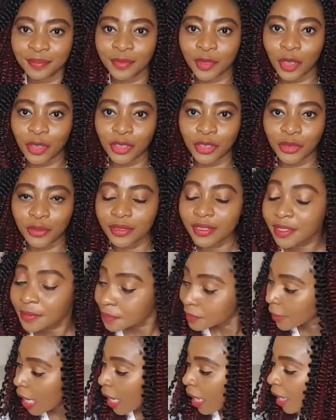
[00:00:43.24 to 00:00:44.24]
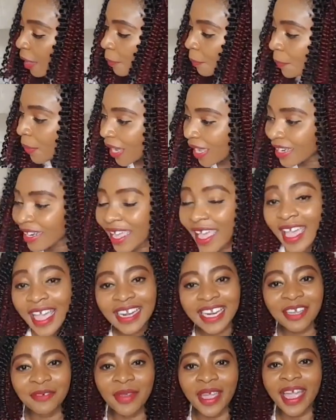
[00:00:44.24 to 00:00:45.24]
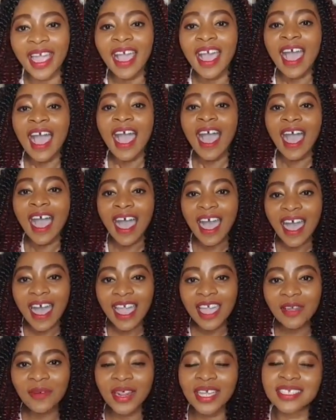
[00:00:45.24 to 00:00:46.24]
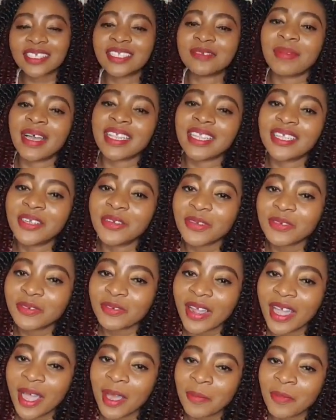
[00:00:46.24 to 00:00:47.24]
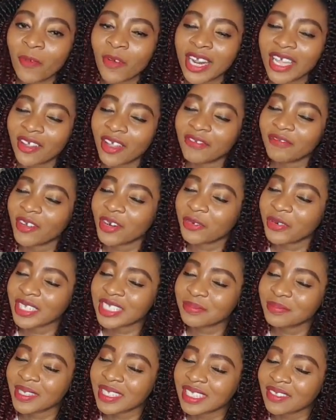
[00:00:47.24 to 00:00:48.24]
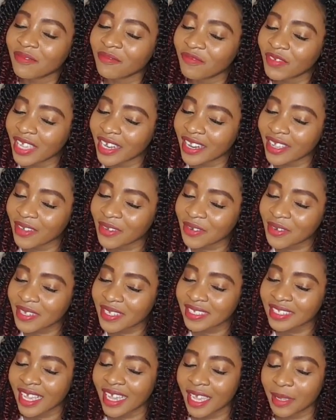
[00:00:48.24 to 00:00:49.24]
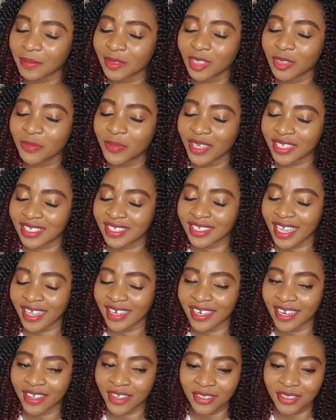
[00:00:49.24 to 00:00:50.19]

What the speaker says: no use. But anyway, I went to my little what I got for Christmas video because I am super excited.